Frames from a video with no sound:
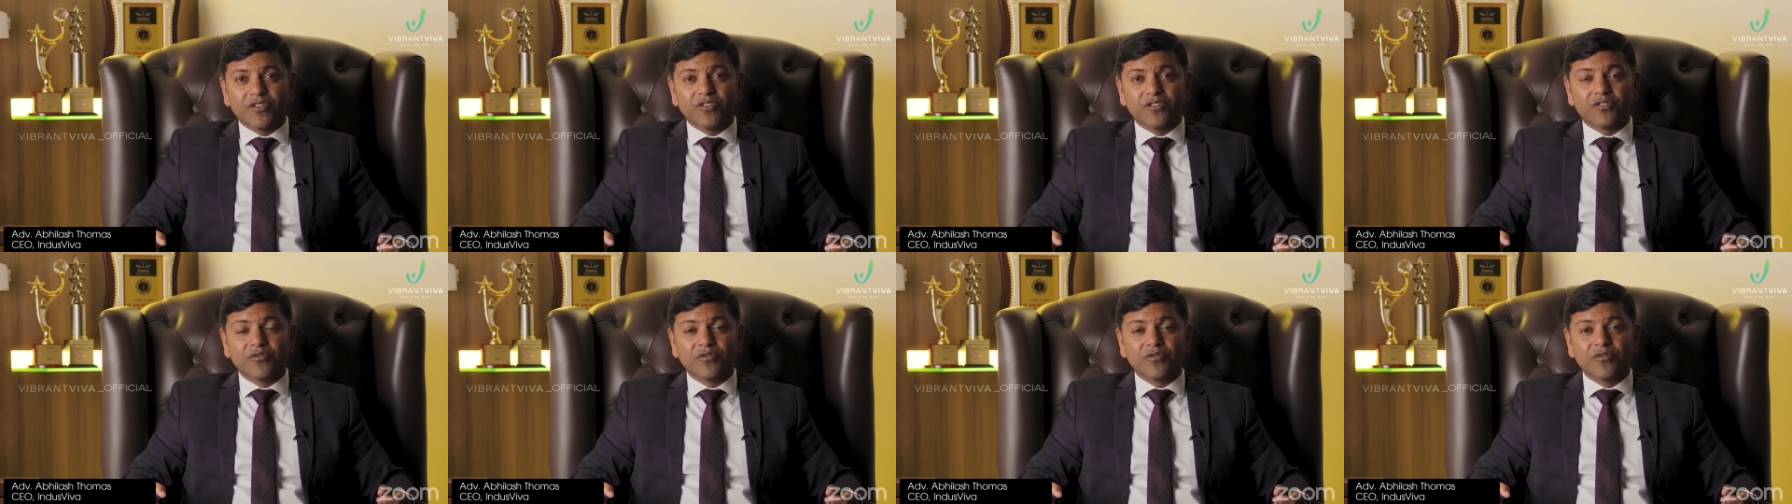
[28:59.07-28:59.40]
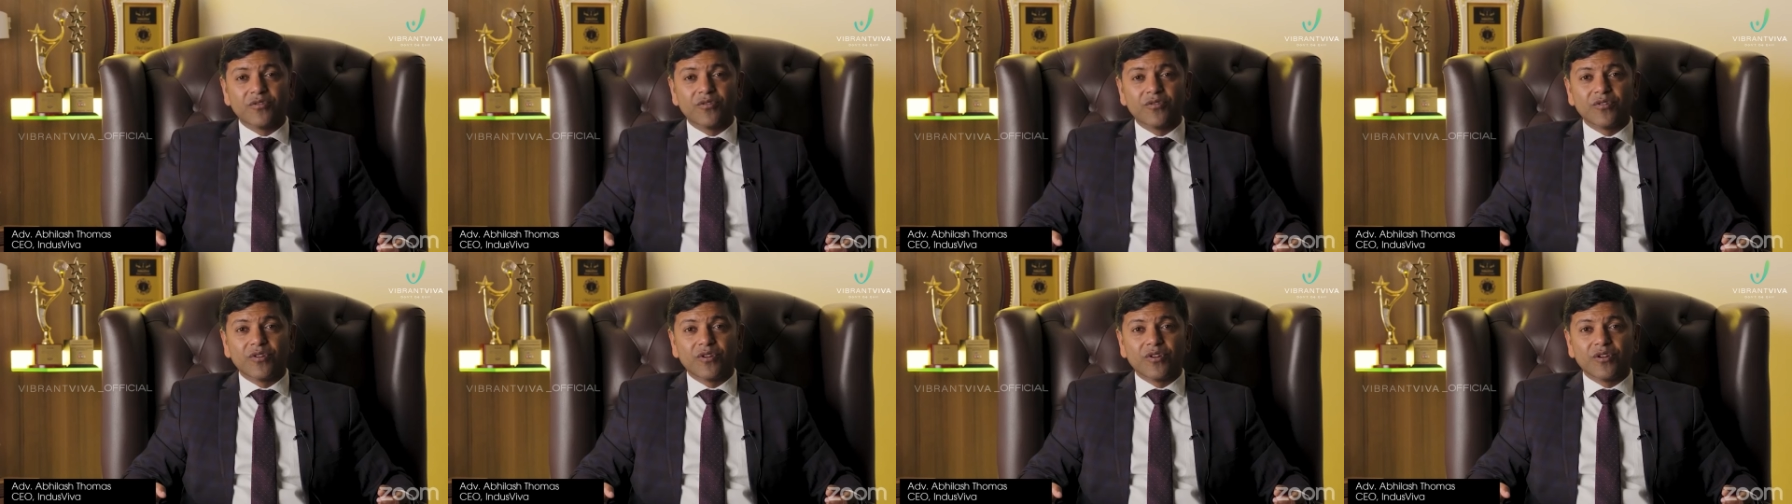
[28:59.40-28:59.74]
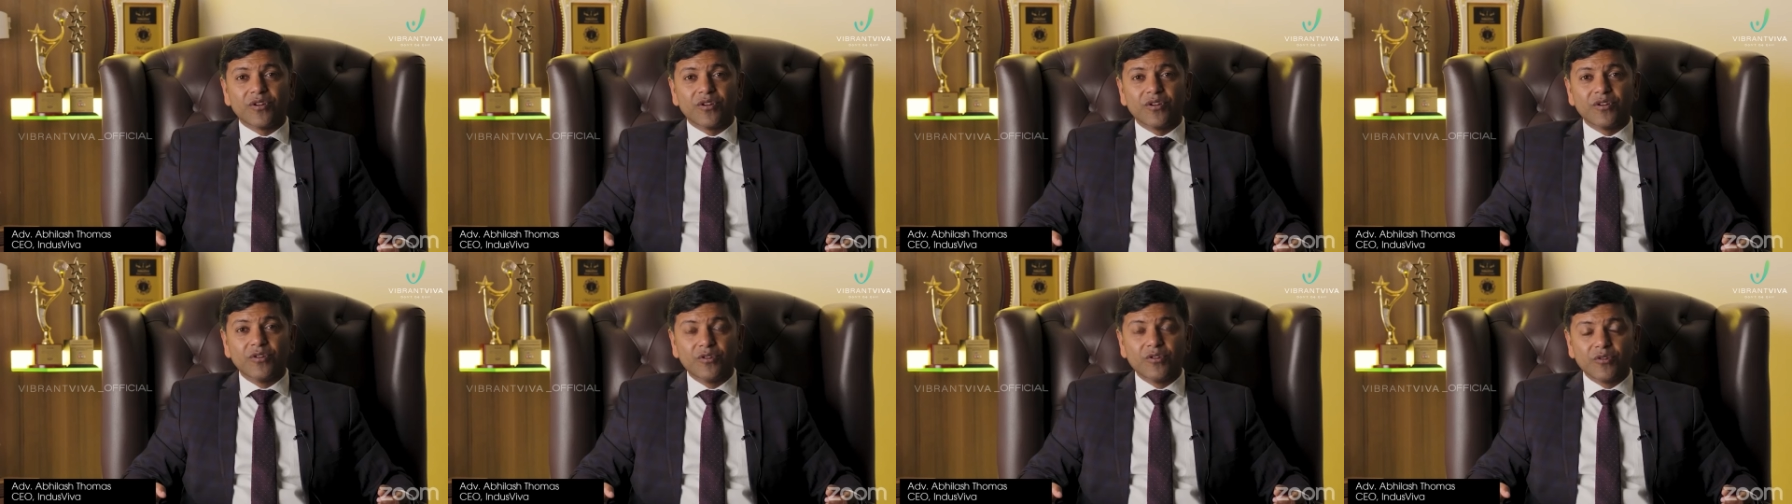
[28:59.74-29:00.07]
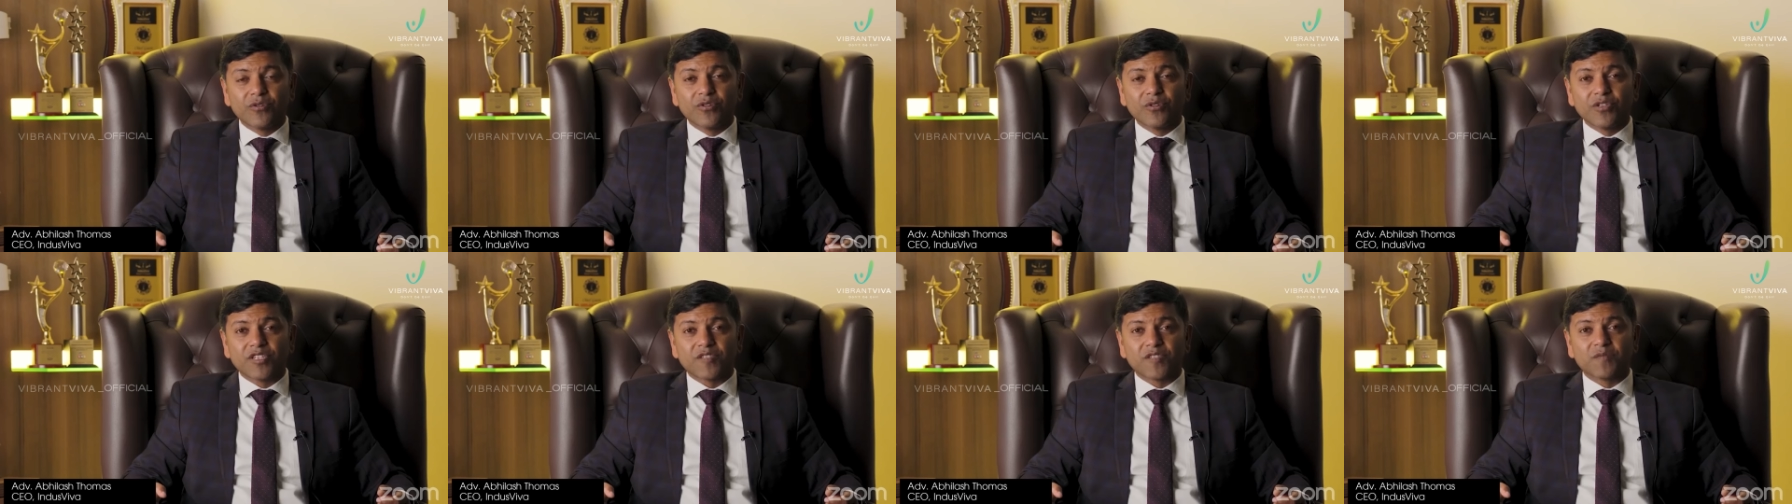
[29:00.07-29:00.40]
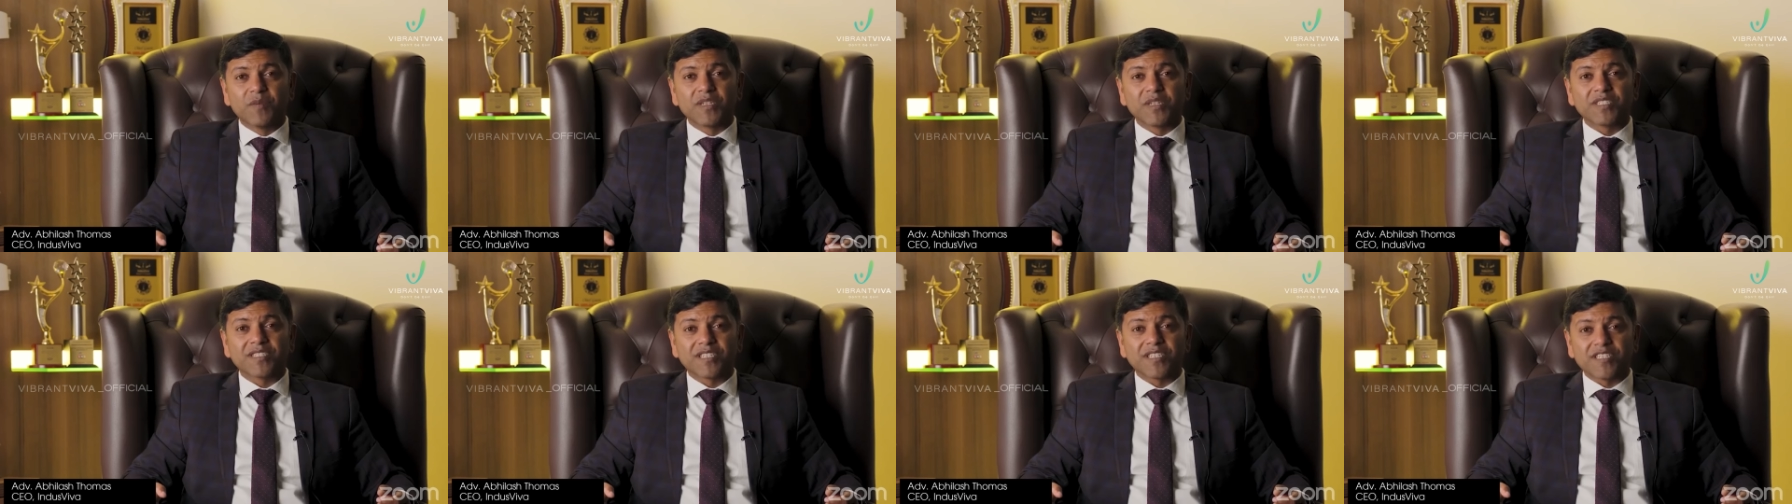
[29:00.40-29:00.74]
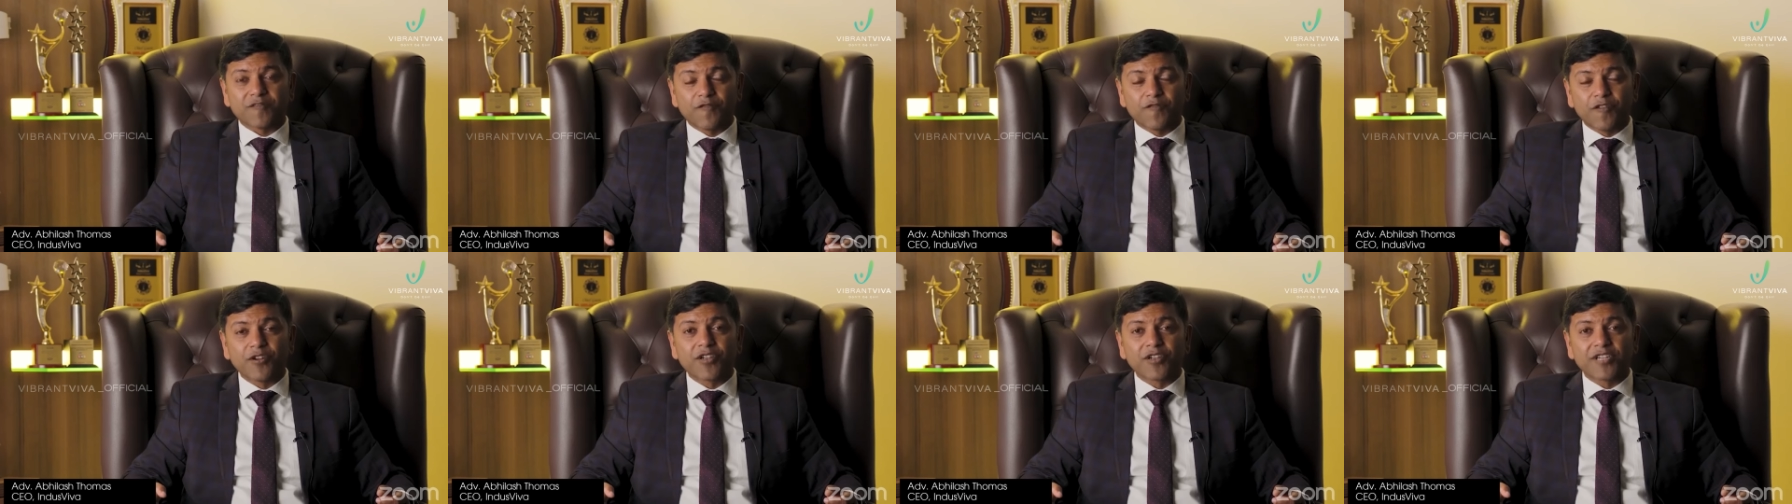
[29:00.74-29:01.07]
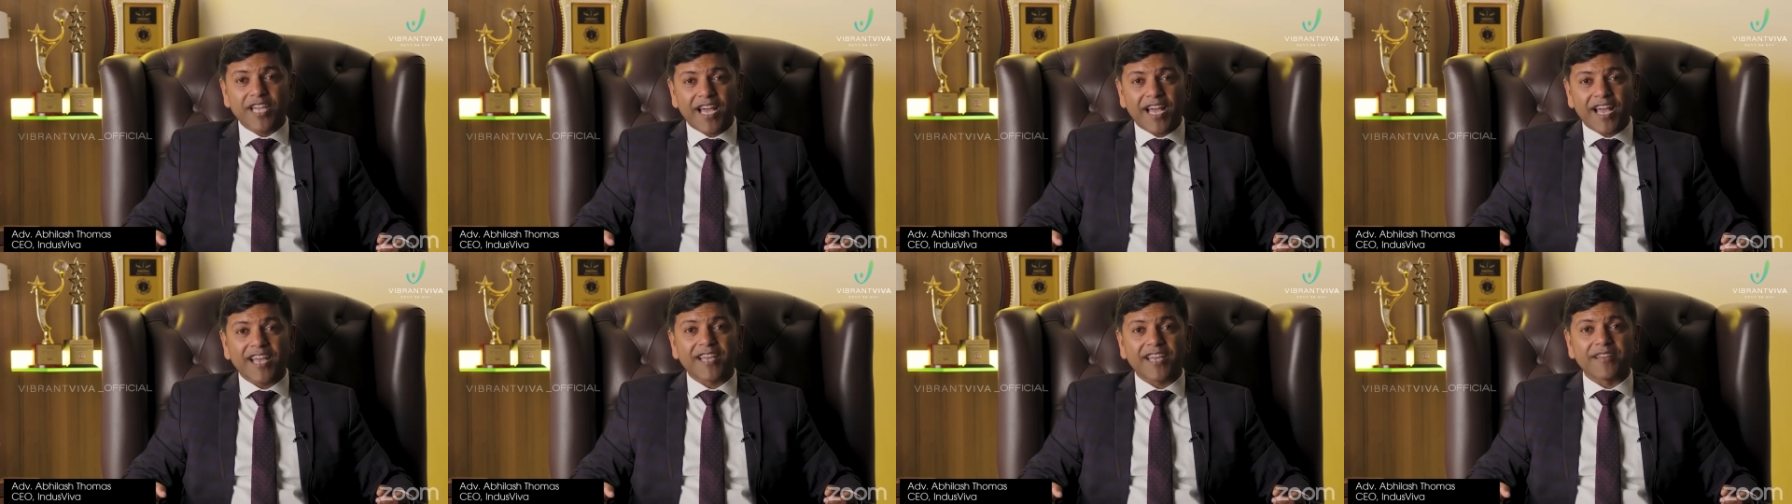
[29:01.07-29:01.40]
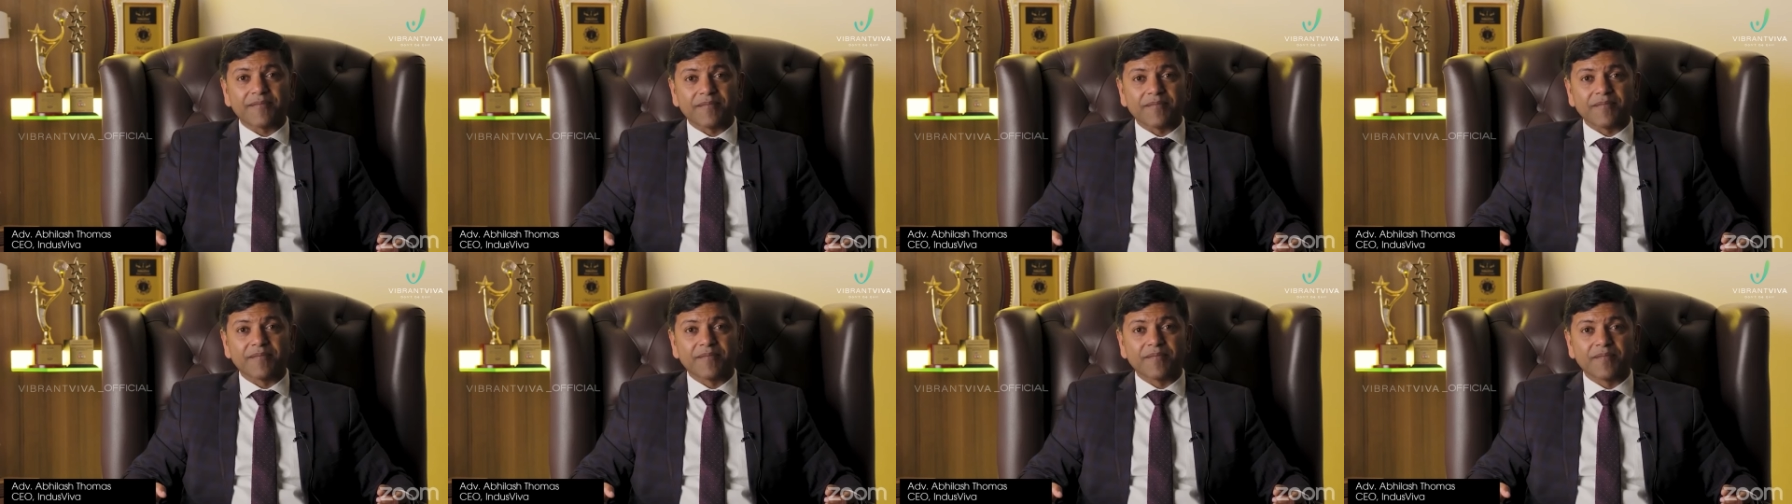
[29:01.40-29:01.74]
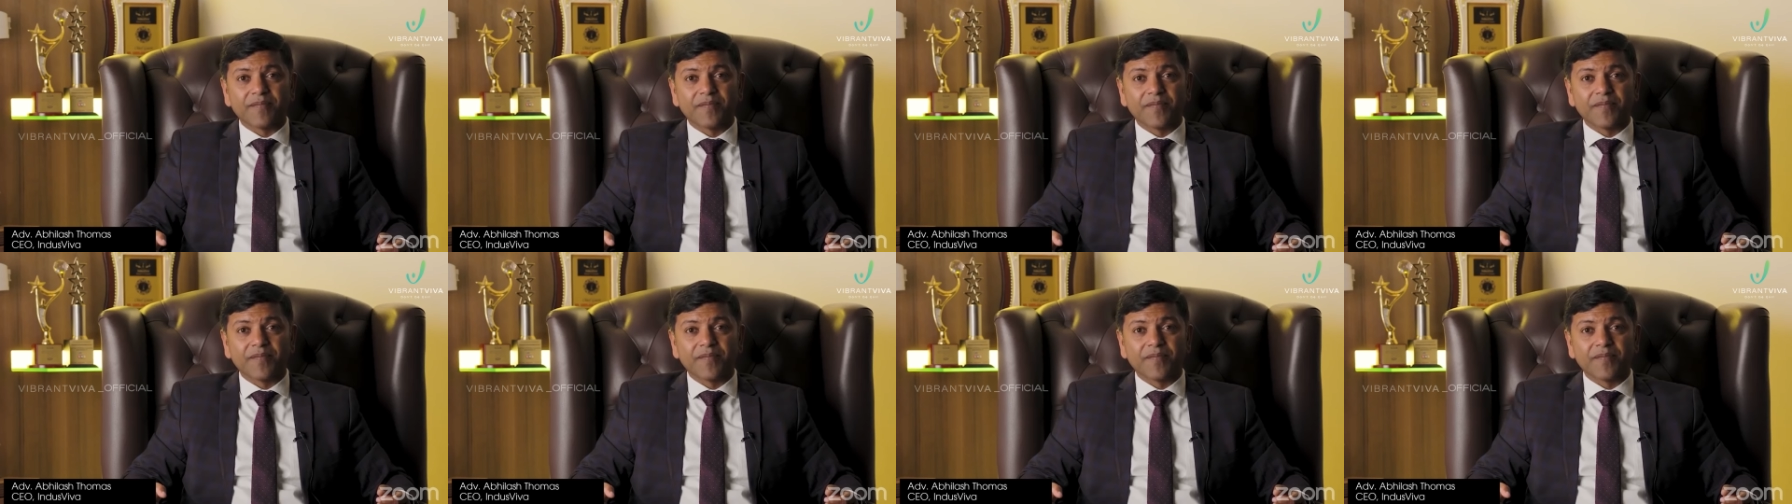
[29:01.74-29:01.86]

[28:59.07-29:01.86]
to do this business full time.